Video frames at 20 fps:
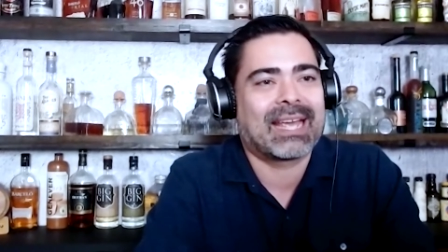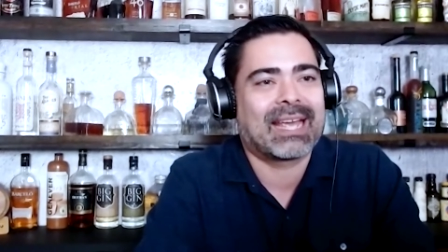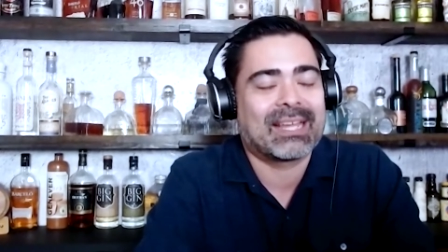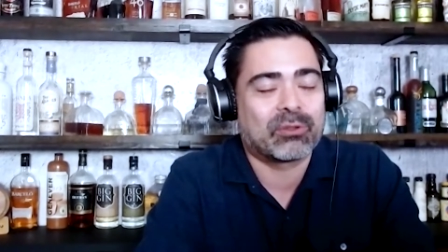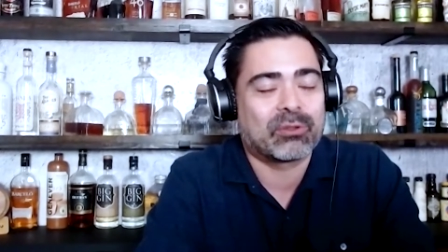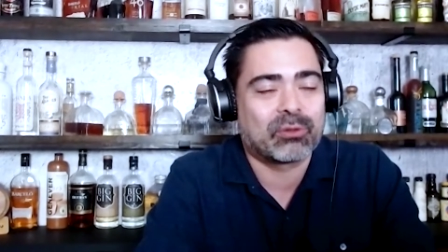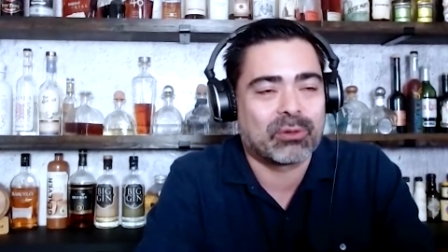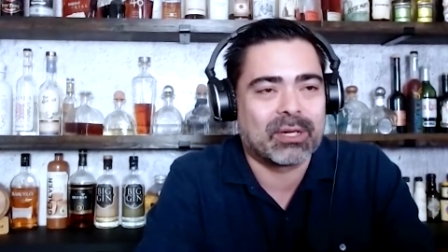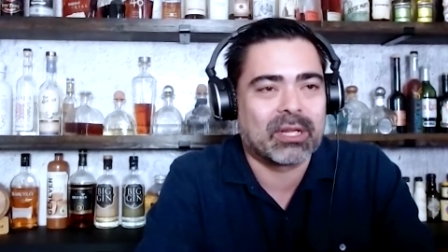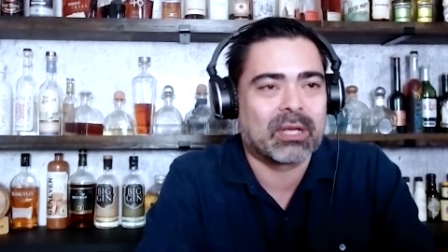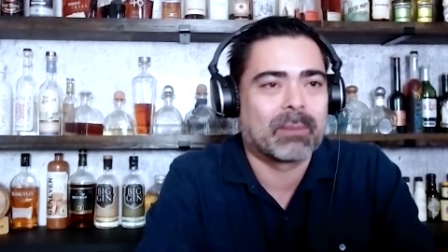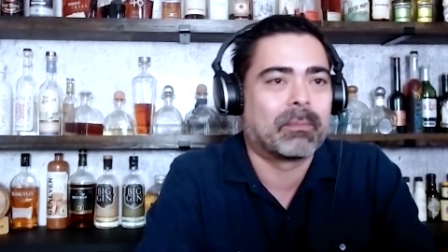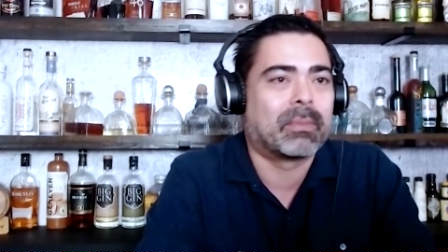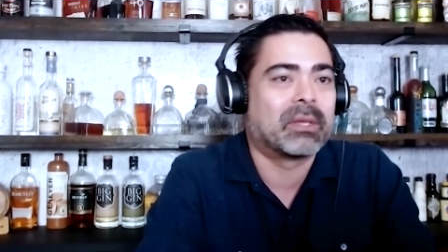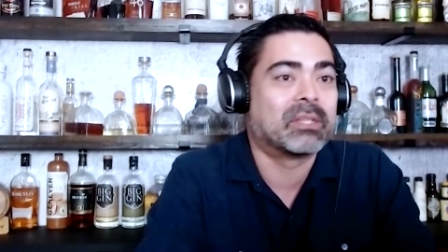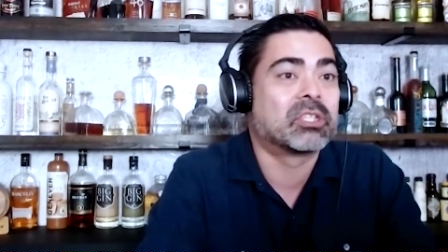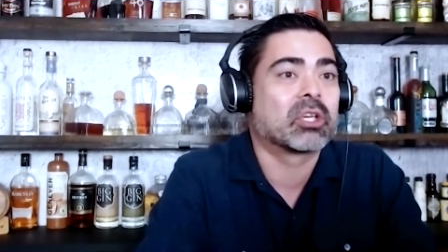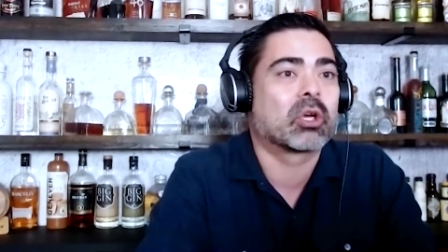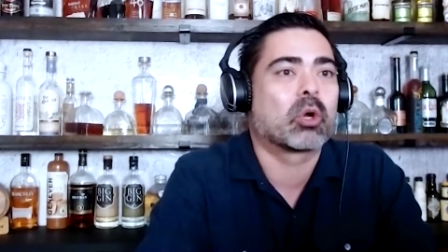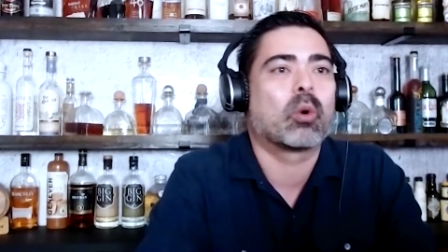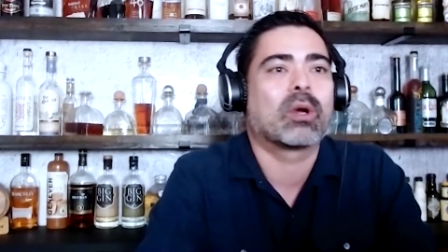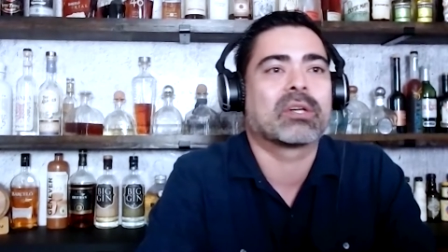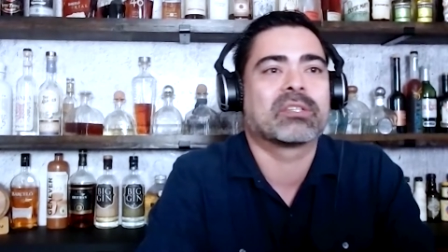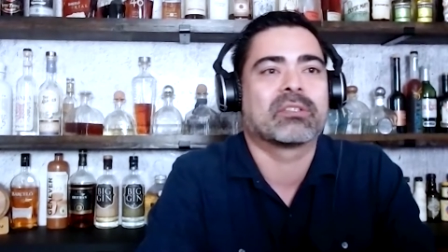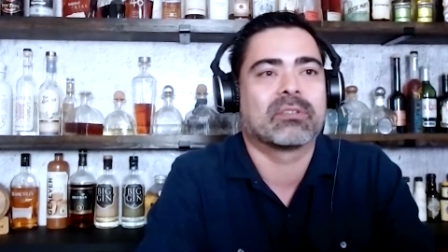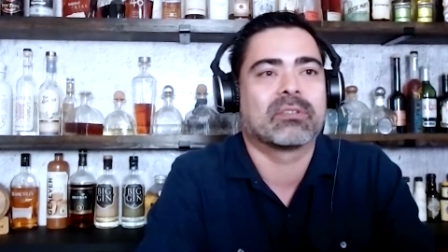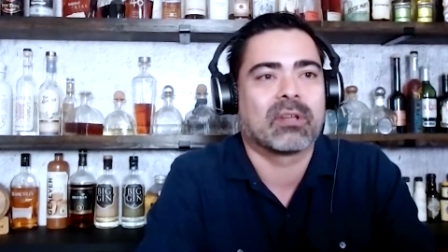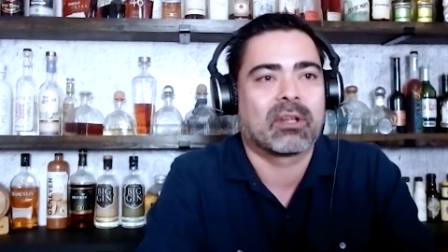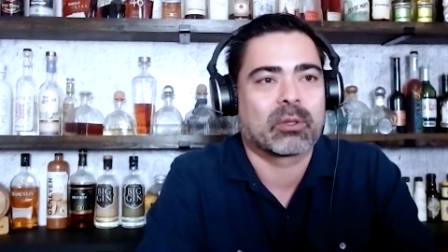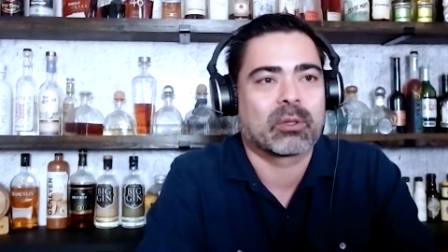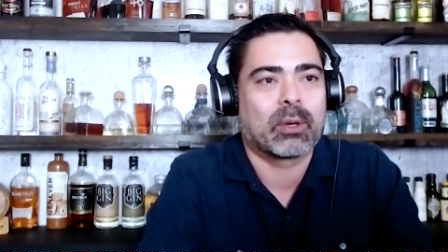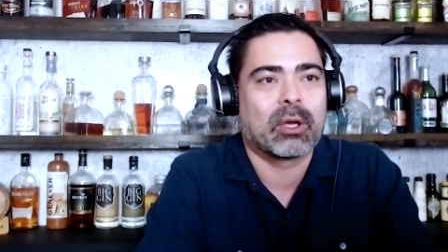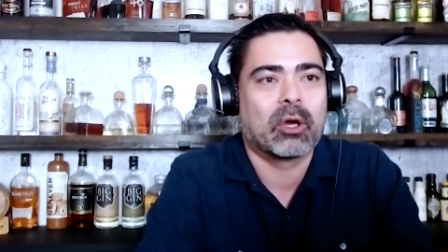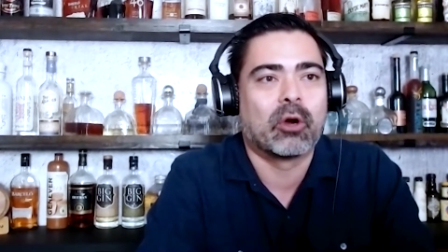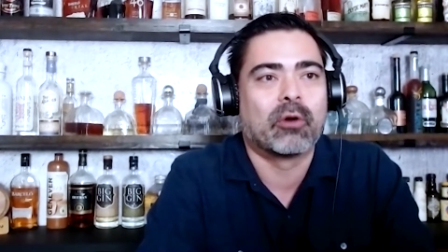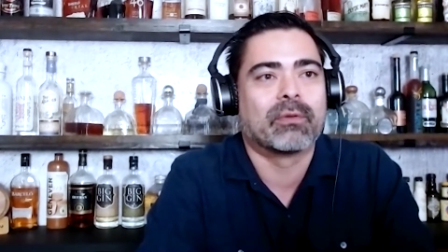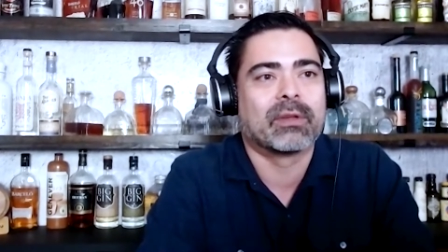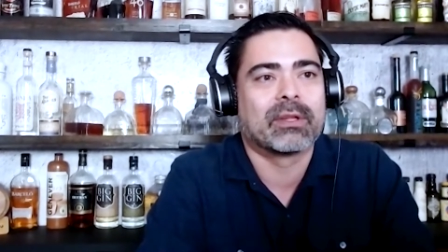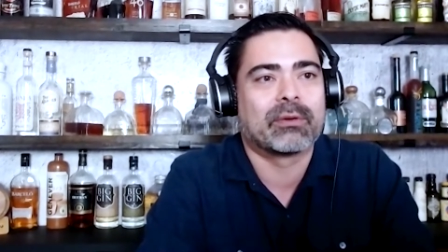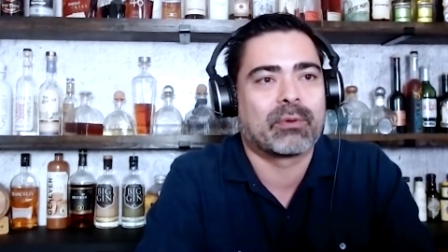answering a bunch of questions along the way,
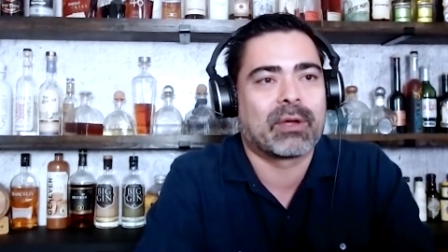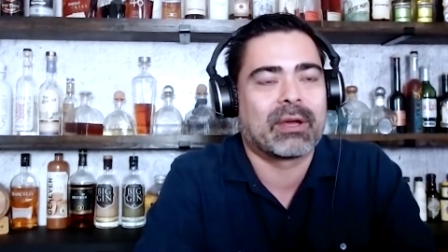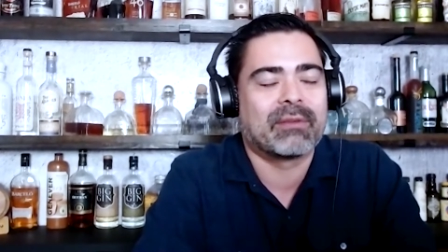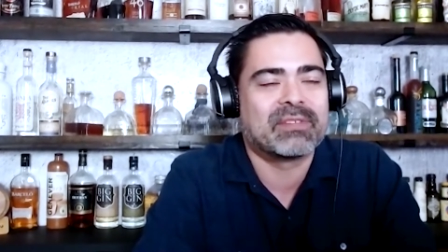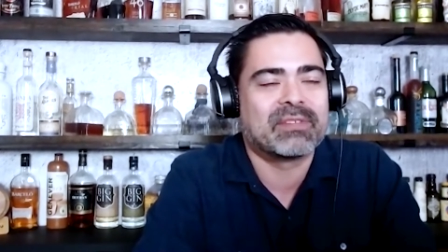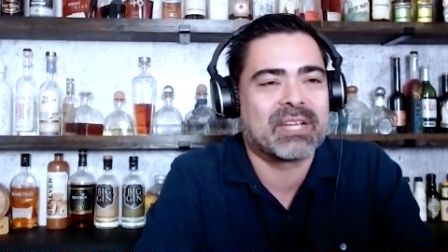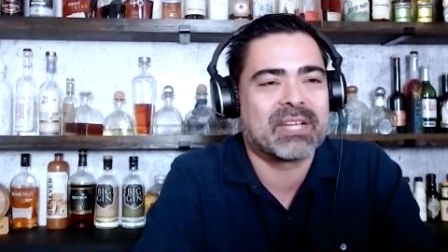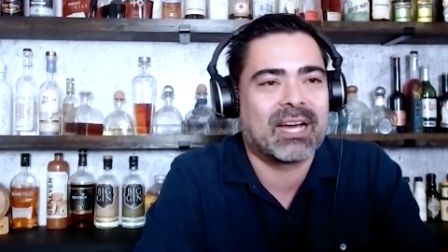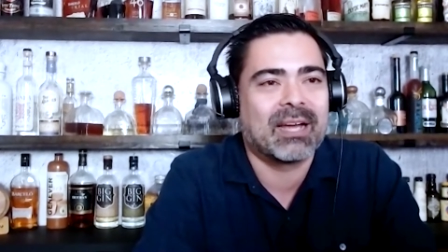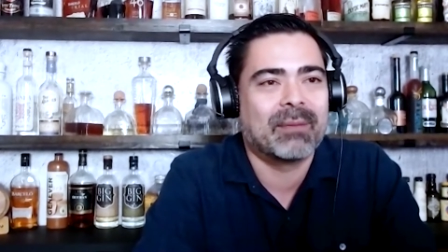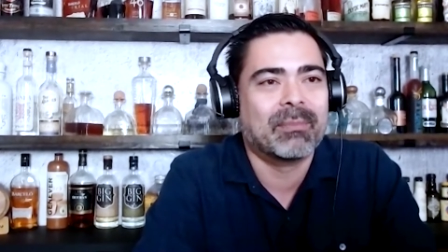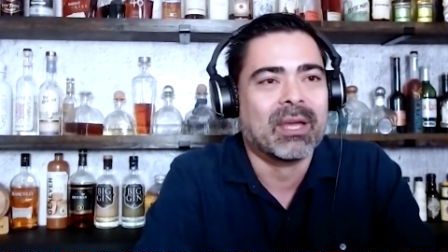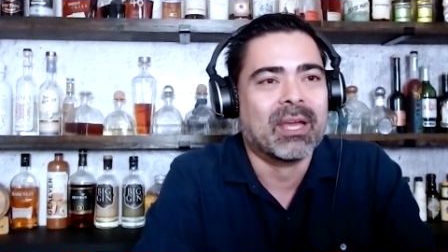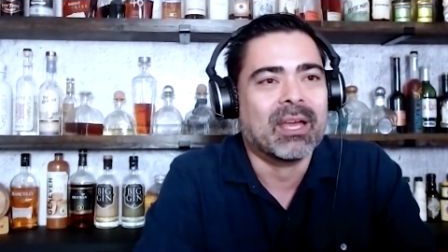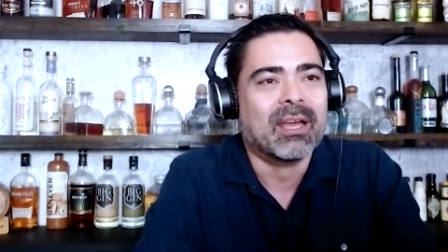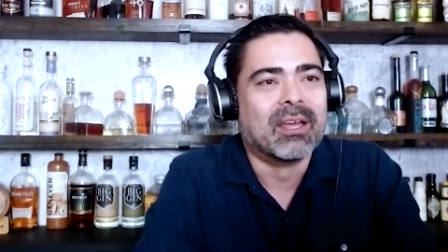hopefully if we have time.